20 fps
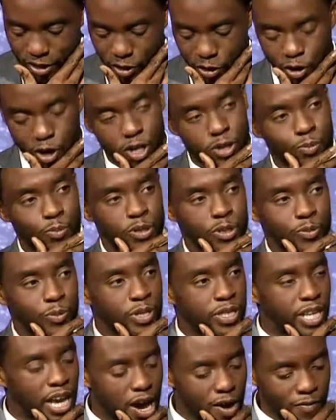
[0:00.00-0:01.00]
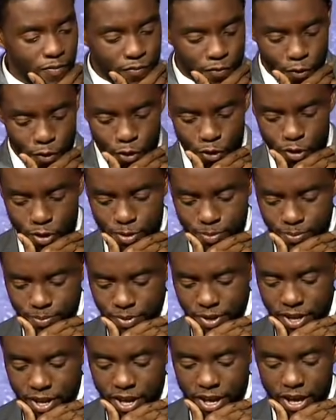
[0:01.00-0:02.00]
and the earth was without form
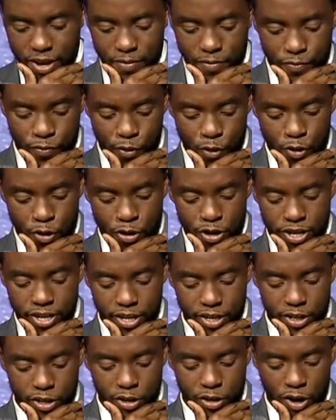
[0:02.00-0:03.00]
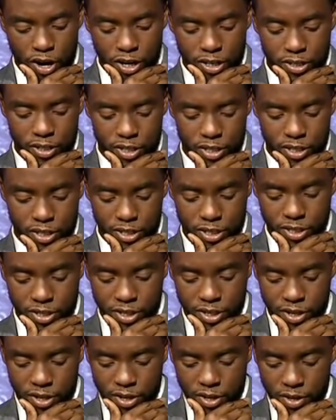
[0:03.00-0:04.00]
and void, and darkness
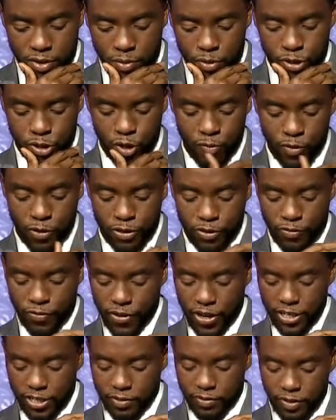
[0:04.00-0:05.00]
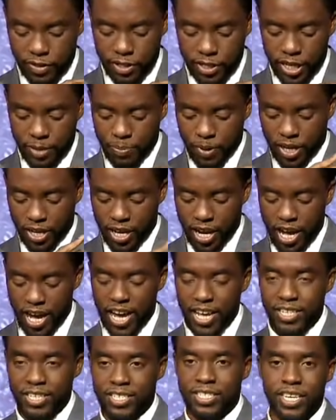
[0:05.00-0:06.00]
was over the face of the deep. And
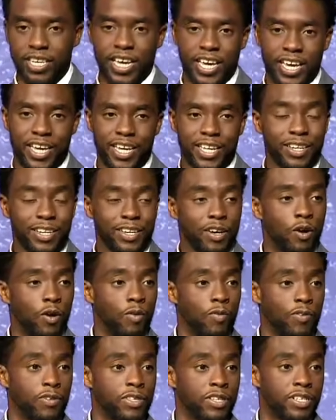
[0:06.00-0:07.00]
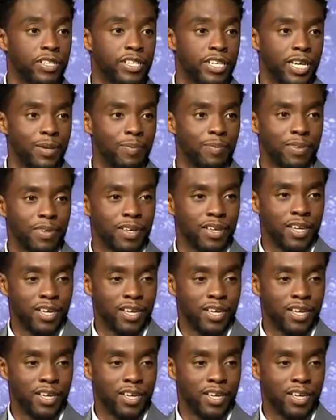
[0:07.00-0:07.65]
God said, over the deep,